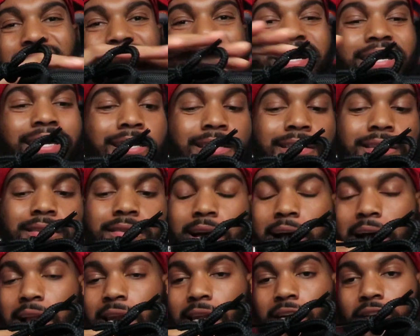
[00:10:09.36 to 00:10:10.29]
cut.
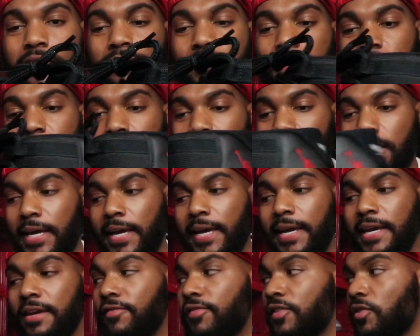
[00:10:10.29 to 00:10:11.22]
I love this cut,
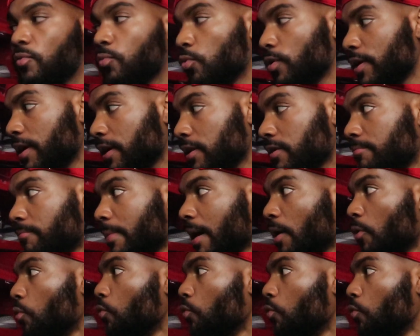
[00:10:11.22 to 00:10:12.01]
even with my